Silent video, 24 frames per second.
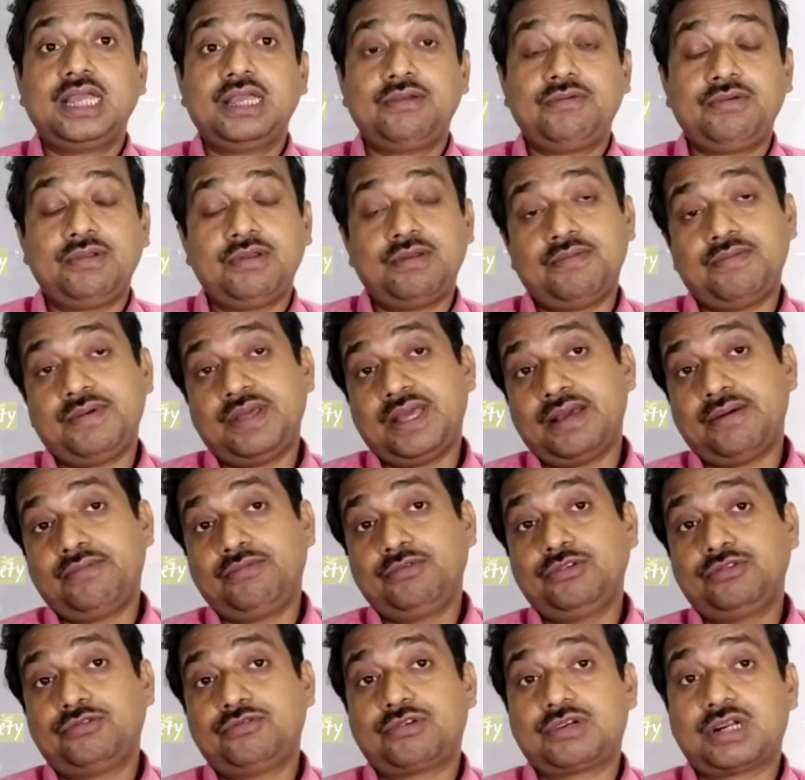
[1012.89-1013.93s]
you will be
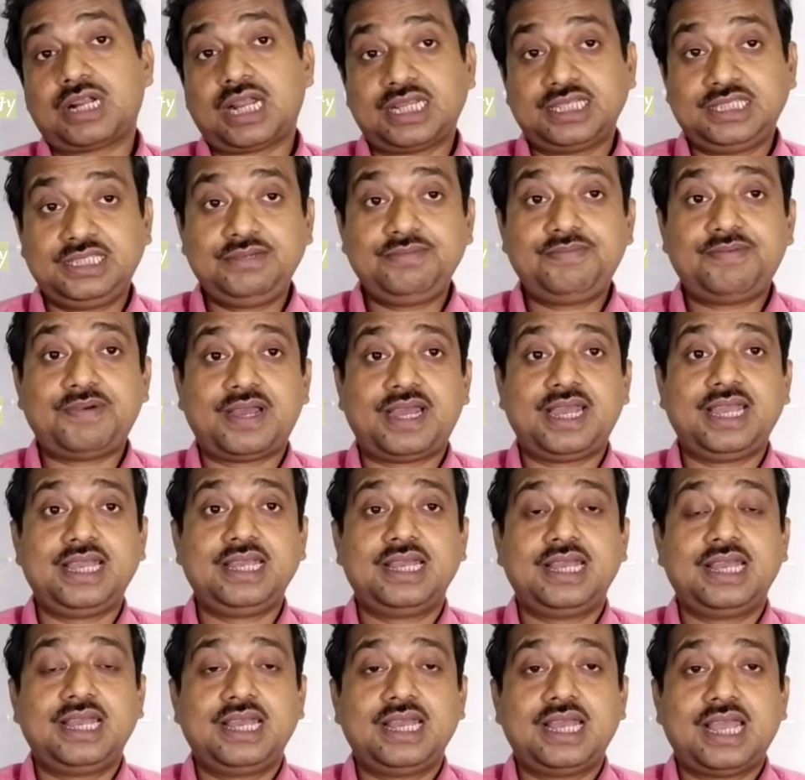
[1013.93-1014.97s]
able to classify
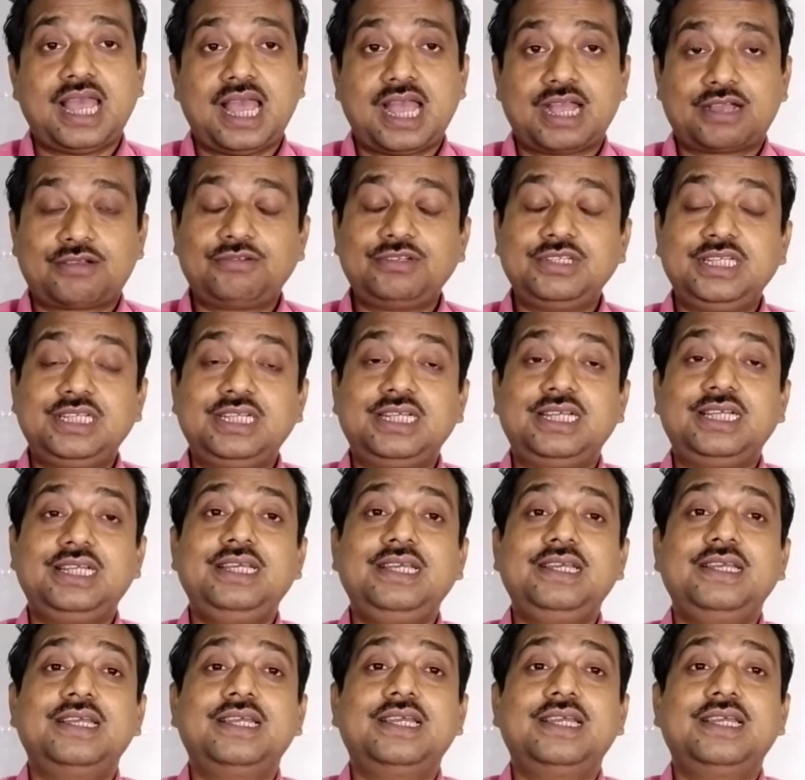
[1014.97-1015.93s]
accordingly,